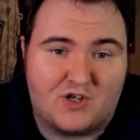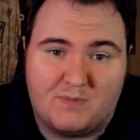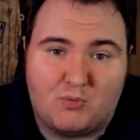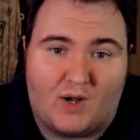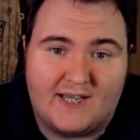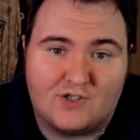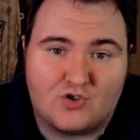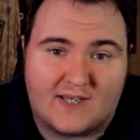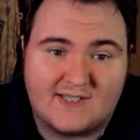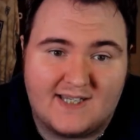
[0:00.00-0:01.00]
be quite
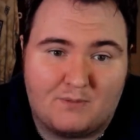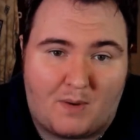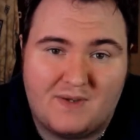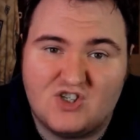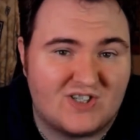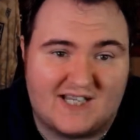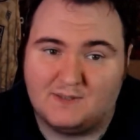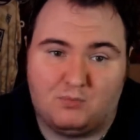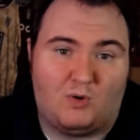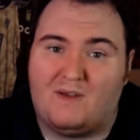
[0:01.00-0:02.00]
interesting, where we just get to the
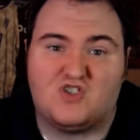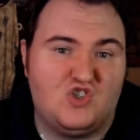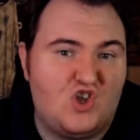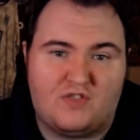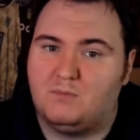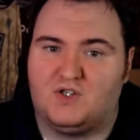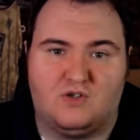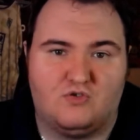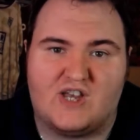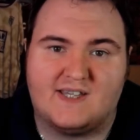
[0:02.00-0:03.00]
point where it's nothing but
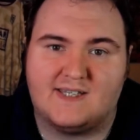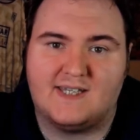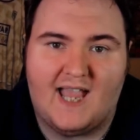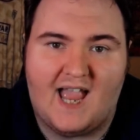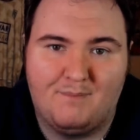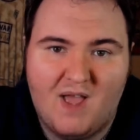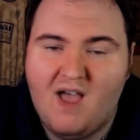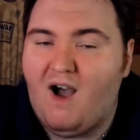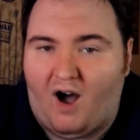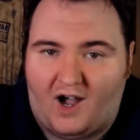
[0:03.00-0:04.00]
new gens in the game.
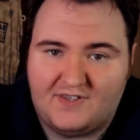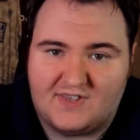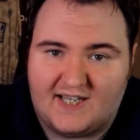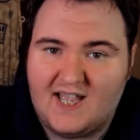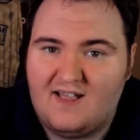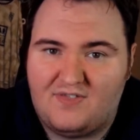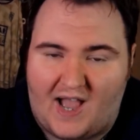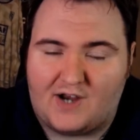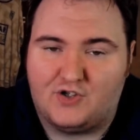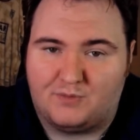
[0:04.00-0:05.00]
I think
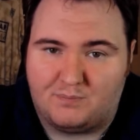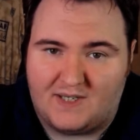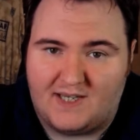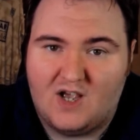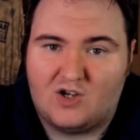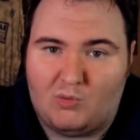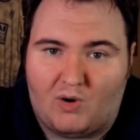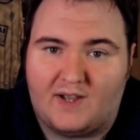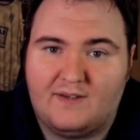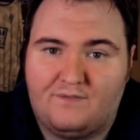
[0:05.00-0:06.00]
that could be
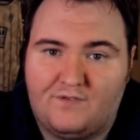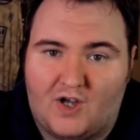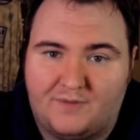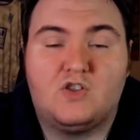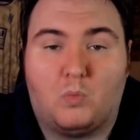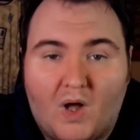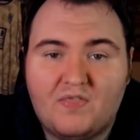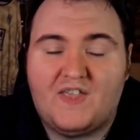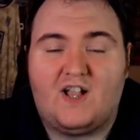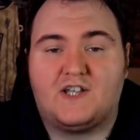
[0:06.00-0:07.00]
quite fun. The one
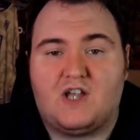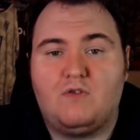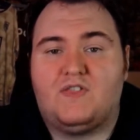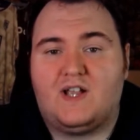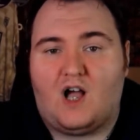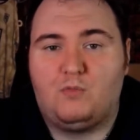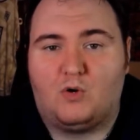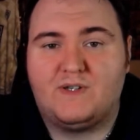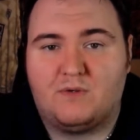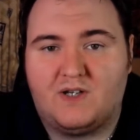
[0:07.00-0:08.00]
thing I don't think I will
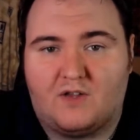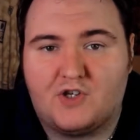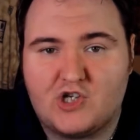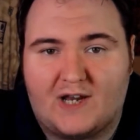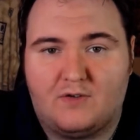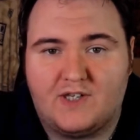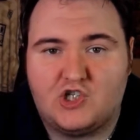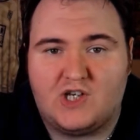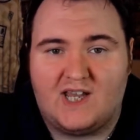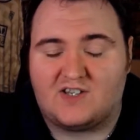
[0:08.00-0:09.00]
be doing on the channel this
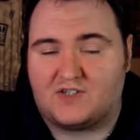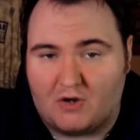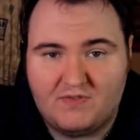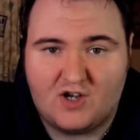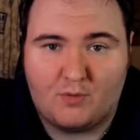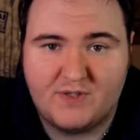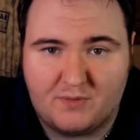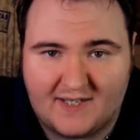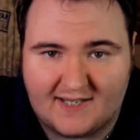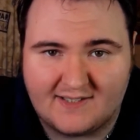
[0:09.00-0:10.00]
year is I don't think I'll be doing
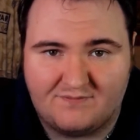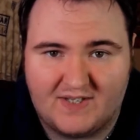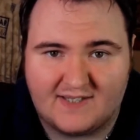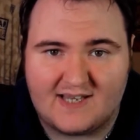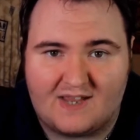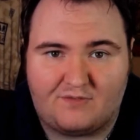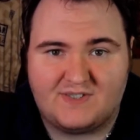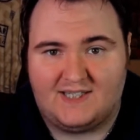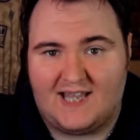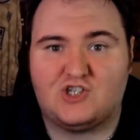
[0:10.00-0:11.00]
an Aston Villa save.
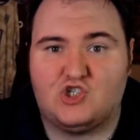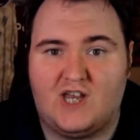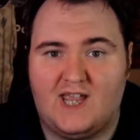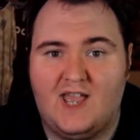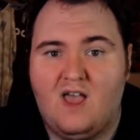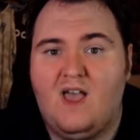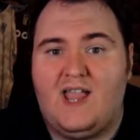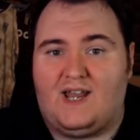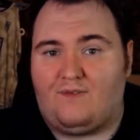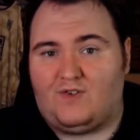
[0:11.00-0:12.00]
Obviously, last year
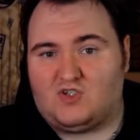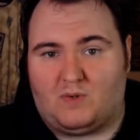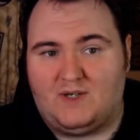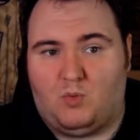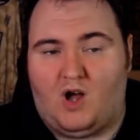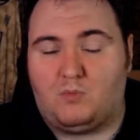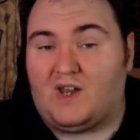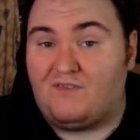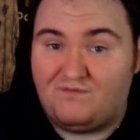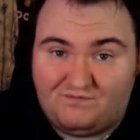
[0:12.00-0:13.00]
in FN21, when
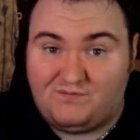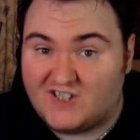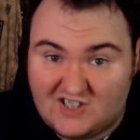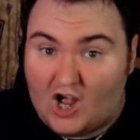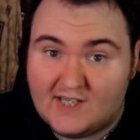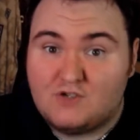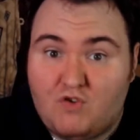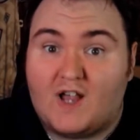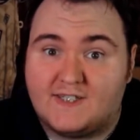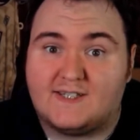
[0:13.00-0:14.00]
I started
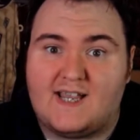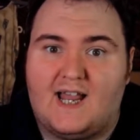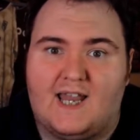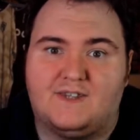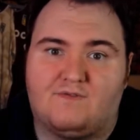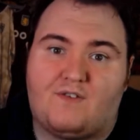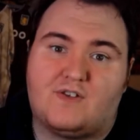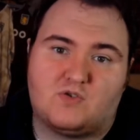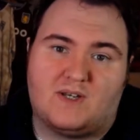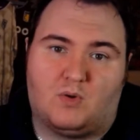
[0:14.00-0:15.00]
right at the tail end of
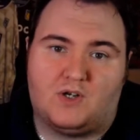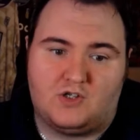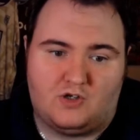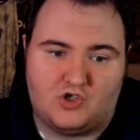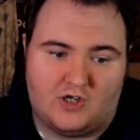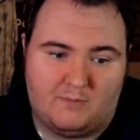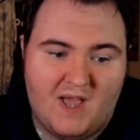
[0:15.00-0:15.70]
FN21 on YouTube,